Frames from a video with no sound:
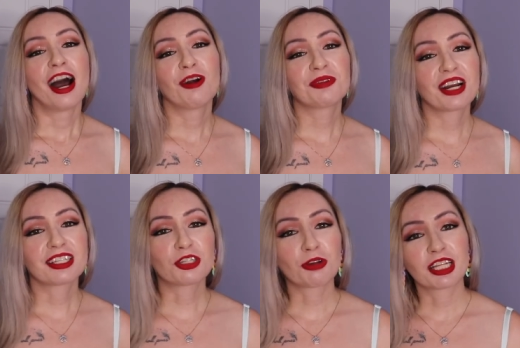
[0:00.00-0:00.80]
I hope you
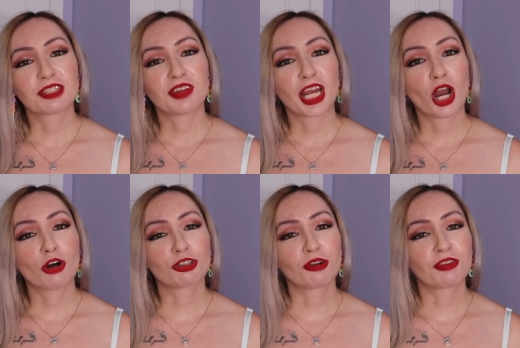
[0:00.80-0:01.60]
guys enjoyed this
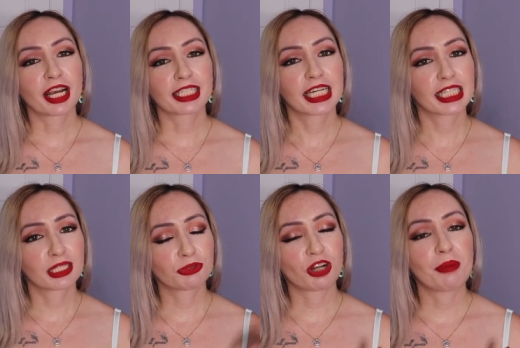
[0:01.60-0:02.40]
video. Don't forget to hit
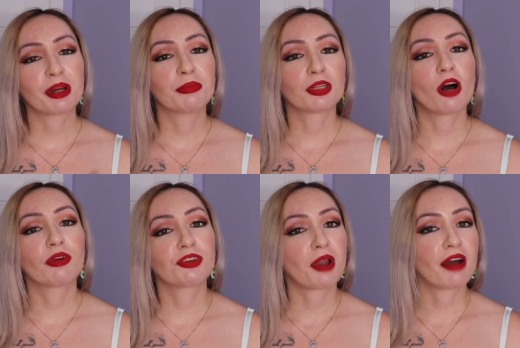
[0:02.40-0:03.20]
the subscribe button
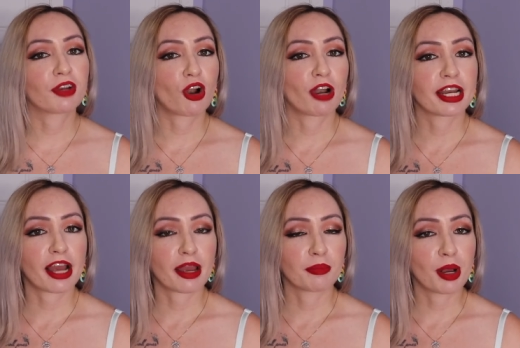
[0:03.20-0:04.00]
below if you haven't
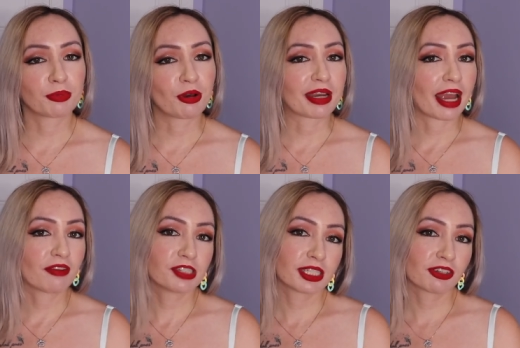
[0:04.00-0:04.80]
already. I am uploading
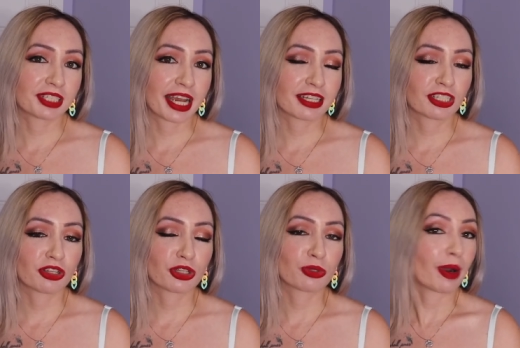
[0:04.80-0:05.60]
every single day
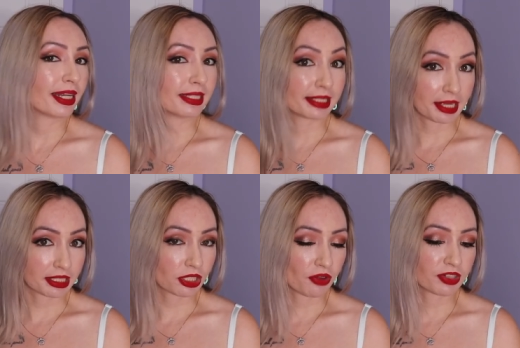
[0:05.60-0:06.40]
until the
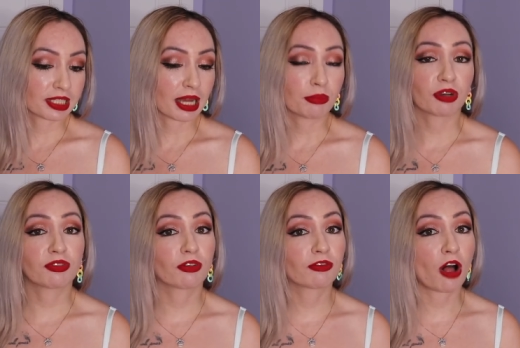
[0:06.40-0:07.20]
twenty-sixth of December
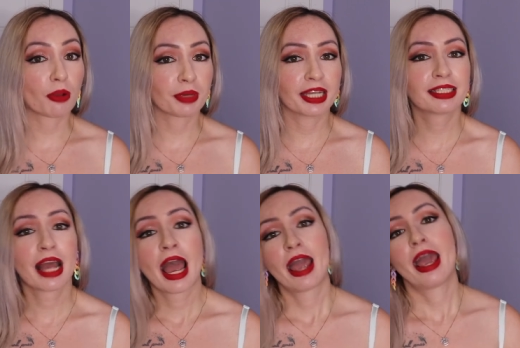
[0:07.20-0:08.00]
for Vlogmas,
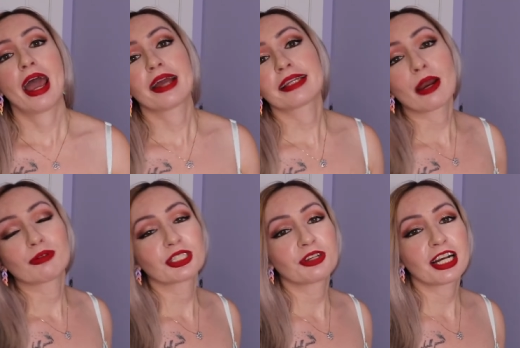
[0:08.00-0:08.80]
and I
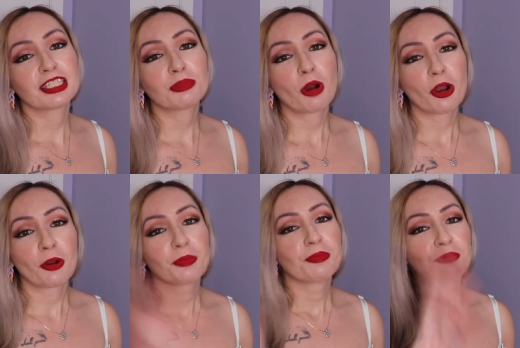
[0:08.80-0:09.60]
will see you guys
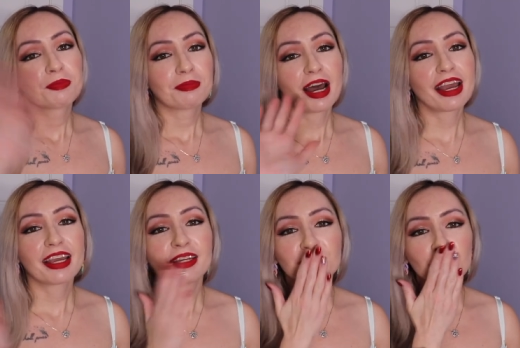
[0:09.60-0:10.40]
tomorrow.
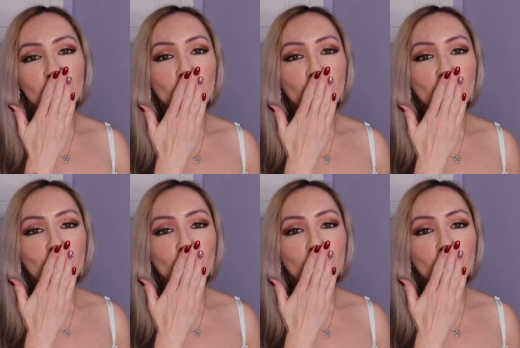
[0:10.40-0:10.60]
Bye!